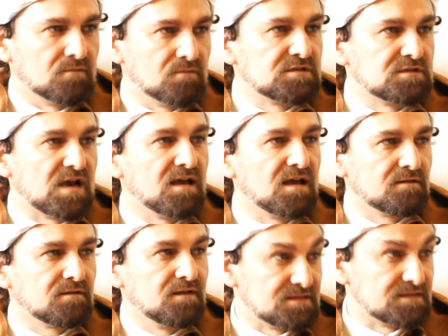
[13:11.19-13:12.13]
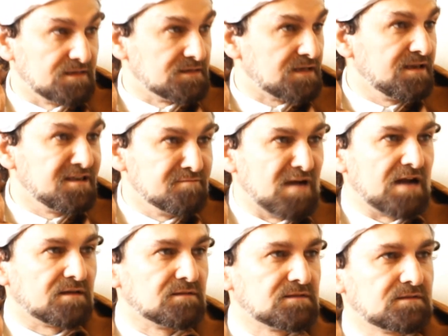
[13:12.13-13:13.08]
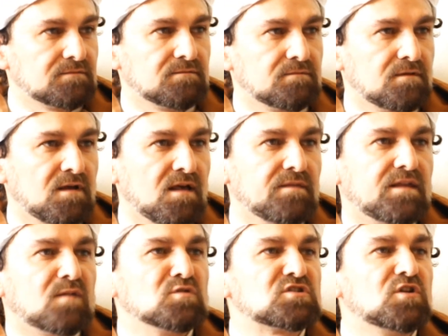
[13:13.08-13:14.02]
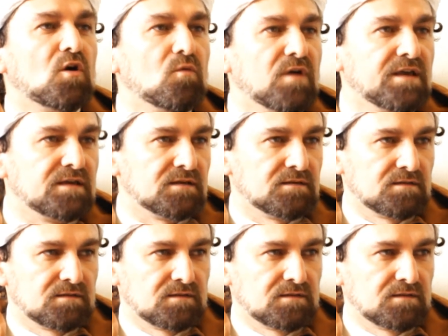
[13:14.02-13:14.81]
what you had is these Imarets. There was no way